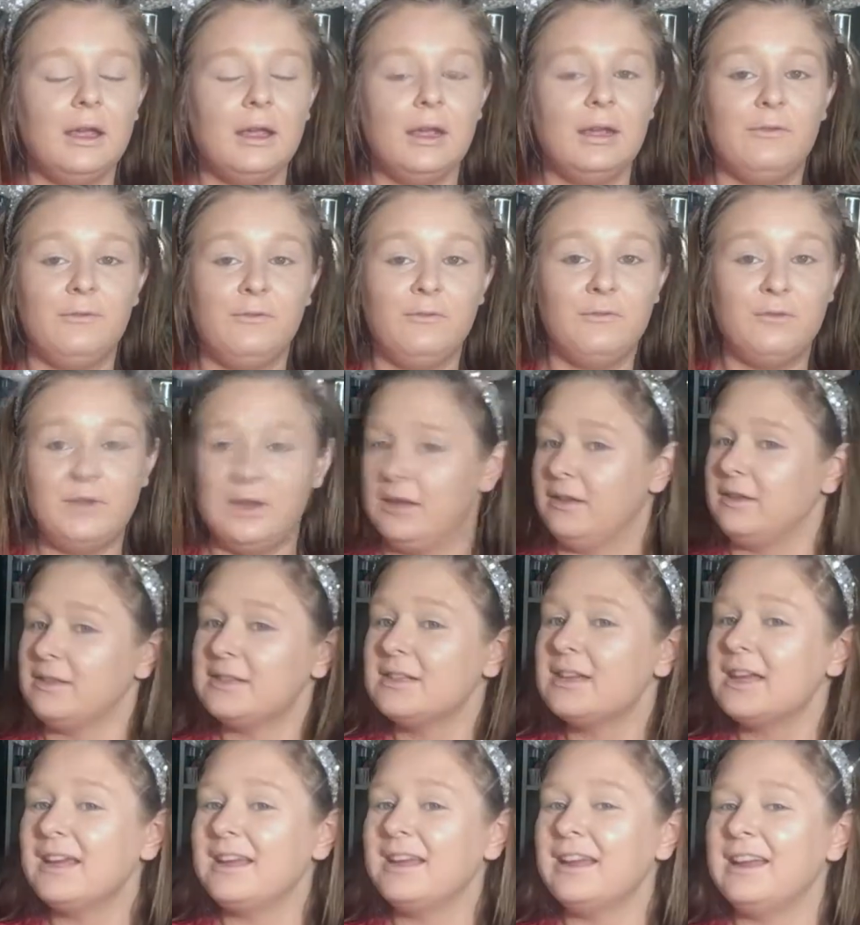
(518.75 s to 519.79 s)
it feels
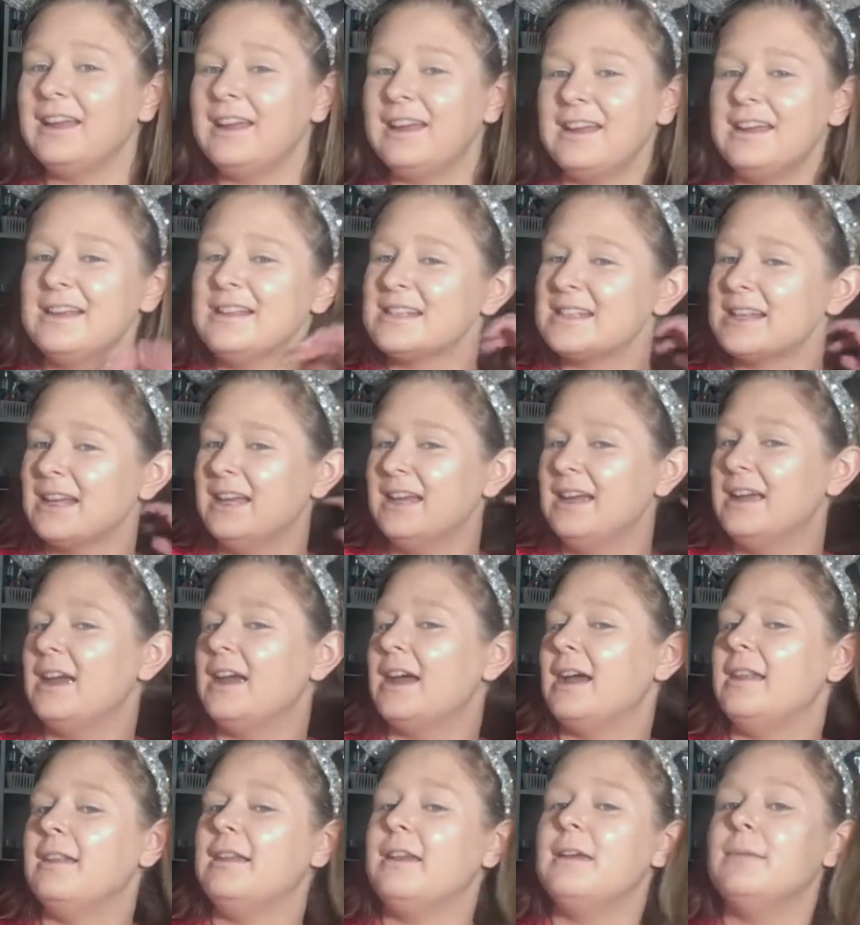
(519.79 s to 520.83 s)
like it is,
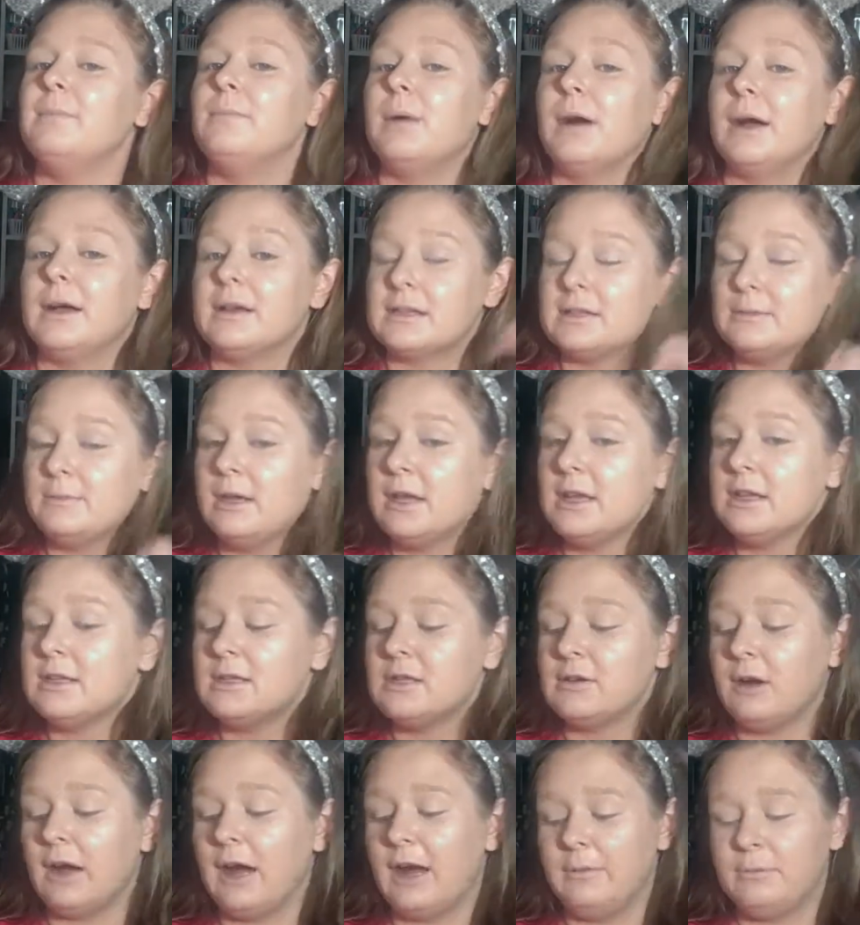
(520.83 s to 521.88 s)
and it bugs me,
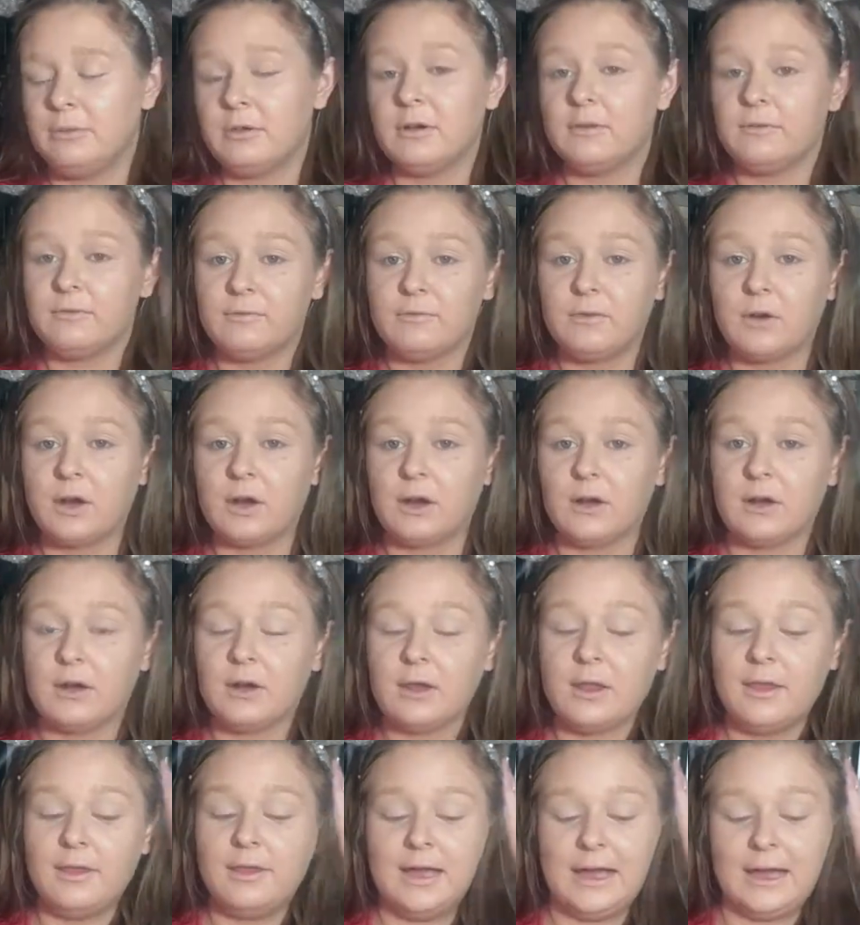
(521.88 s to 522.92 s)
so I prefer
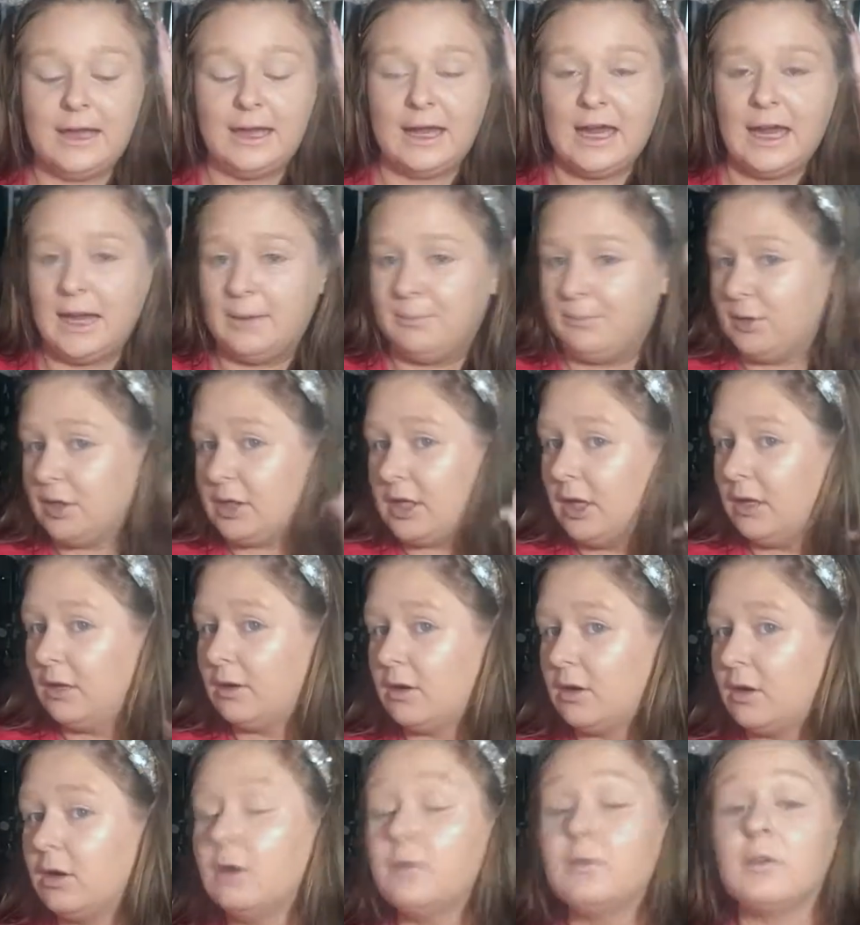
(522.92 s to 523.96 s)
that
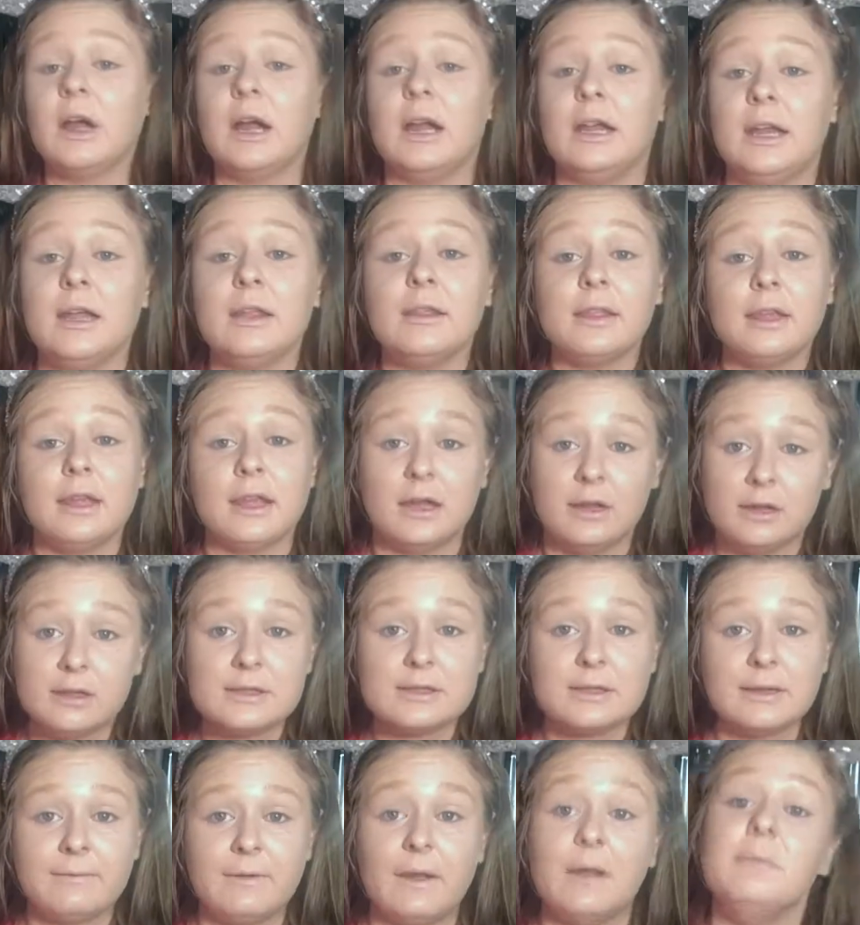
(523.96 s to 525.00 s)
applicator over anything
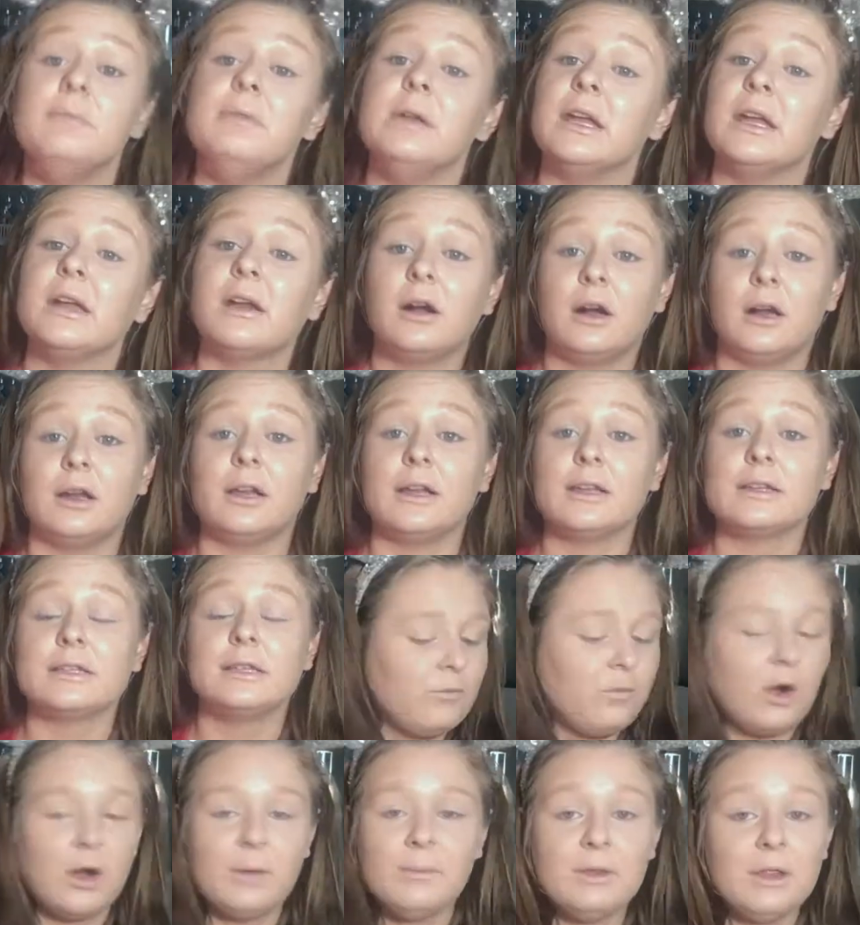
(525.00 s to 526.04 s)
else, if I'm being honest.
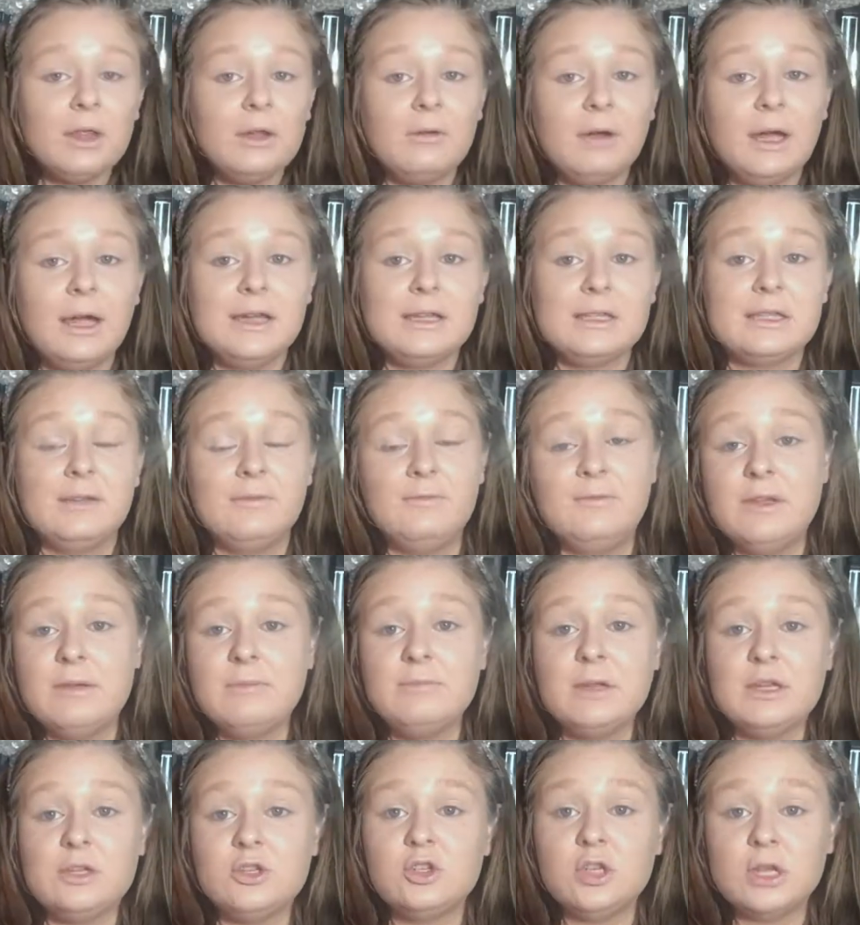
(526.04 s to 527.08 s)
Formula wise, the Fit
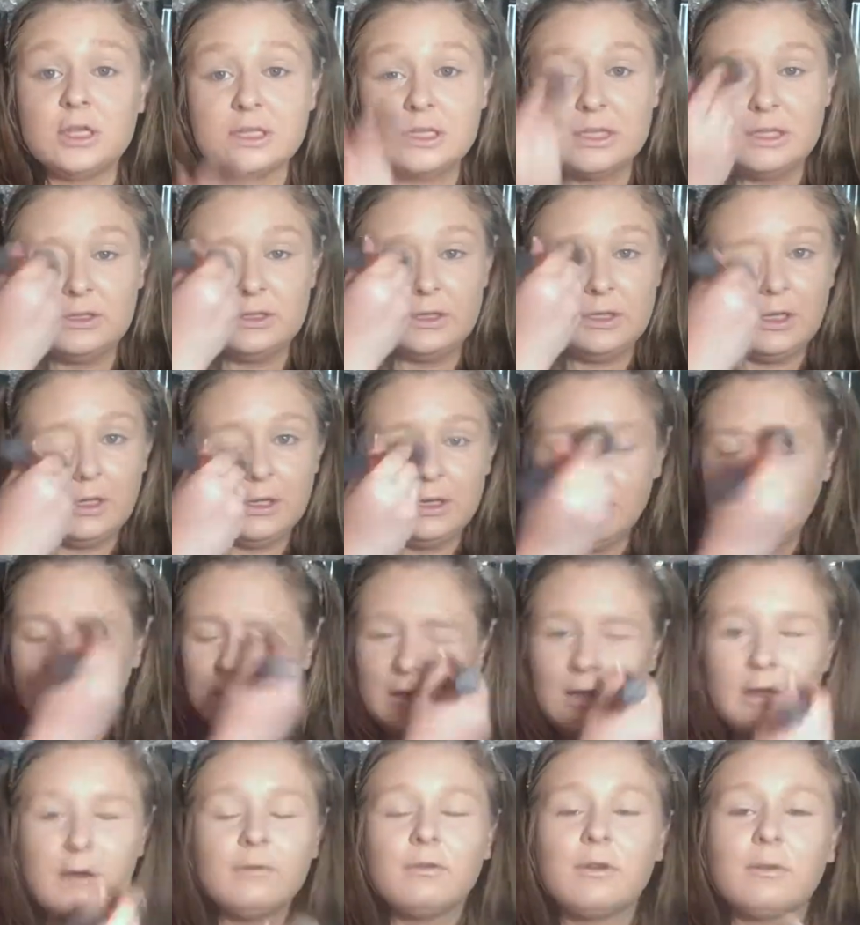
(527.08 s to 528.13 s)
Me is just as good.
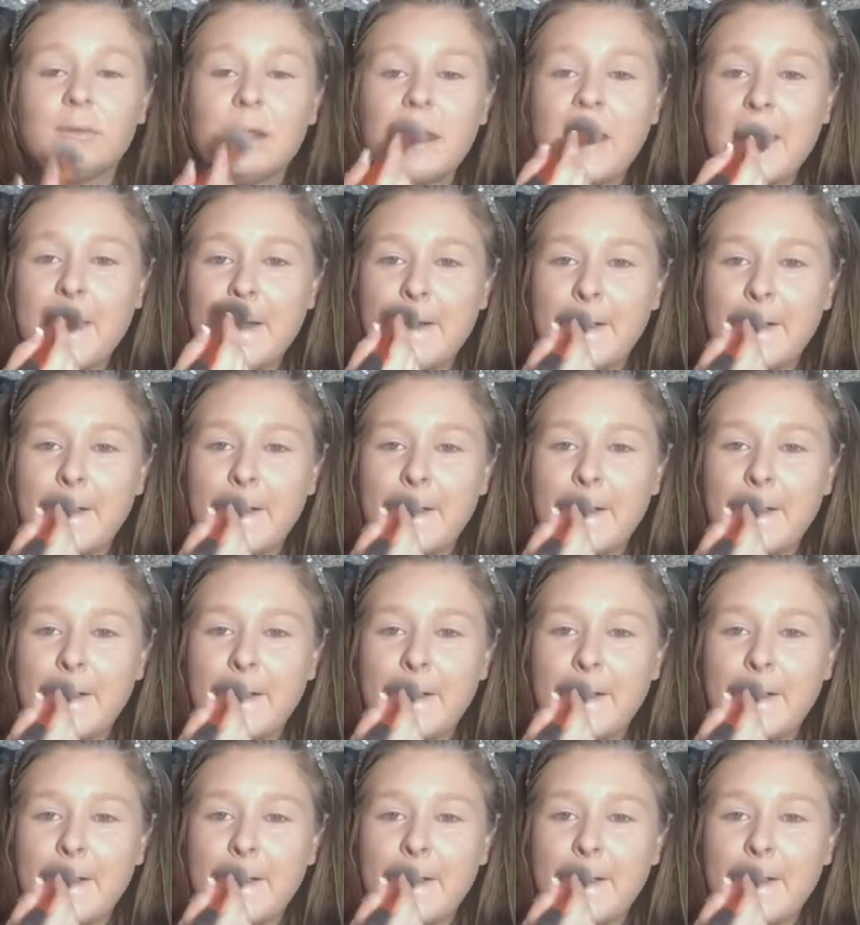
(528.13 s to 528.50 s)
For me,